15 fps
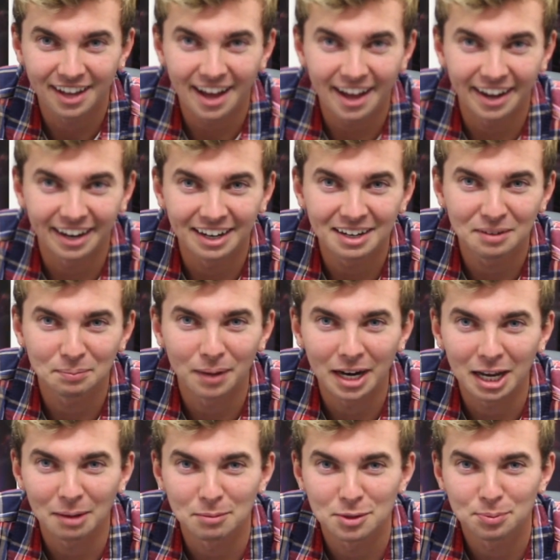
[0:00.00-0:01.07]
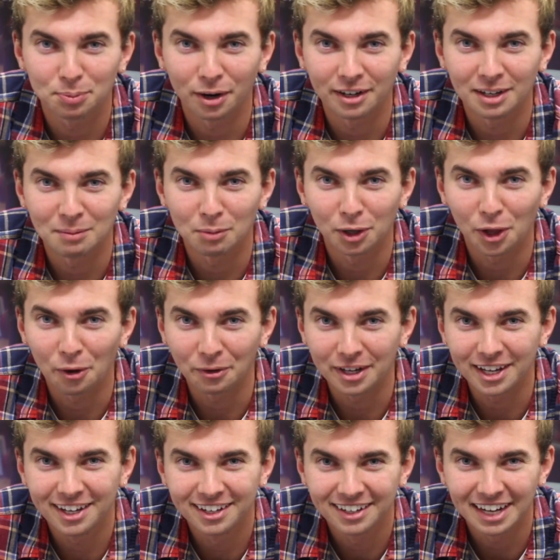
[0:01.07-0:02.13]
hi, my name is Brendan
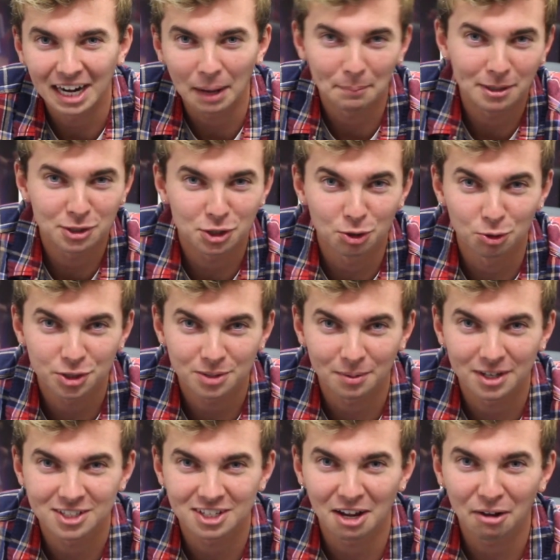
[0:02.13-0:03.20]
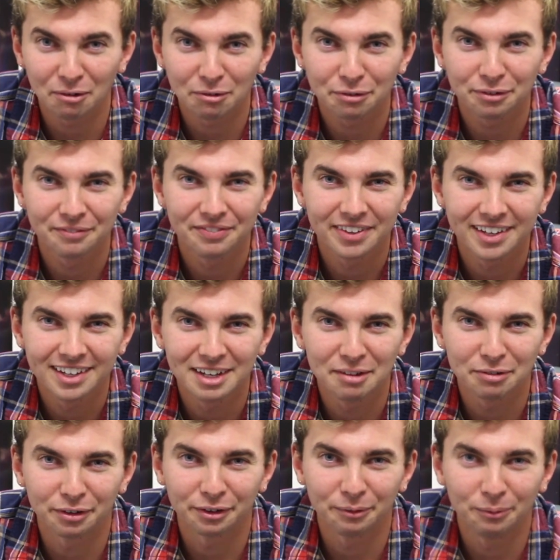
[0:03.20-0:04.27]
Maloney and I'm introducing myself
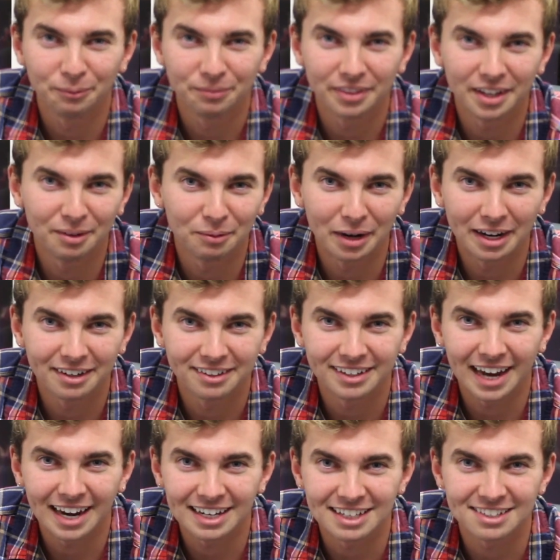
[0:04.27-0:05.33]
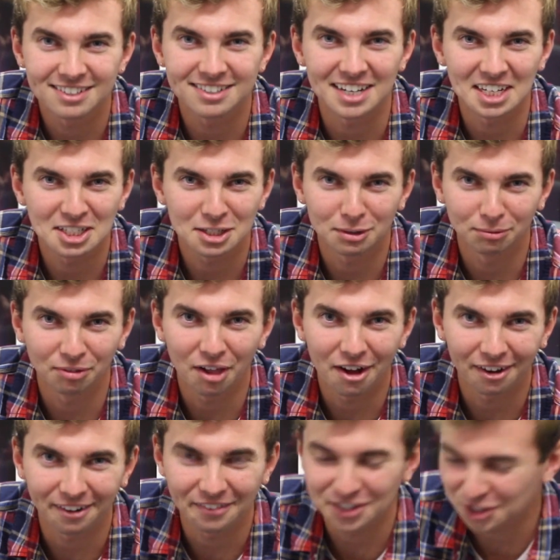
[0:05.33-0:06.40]
for the 96th
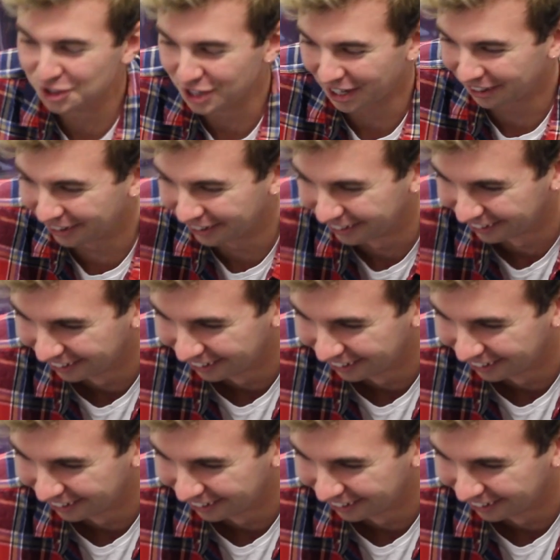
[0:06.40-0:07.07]
vlog on this channel.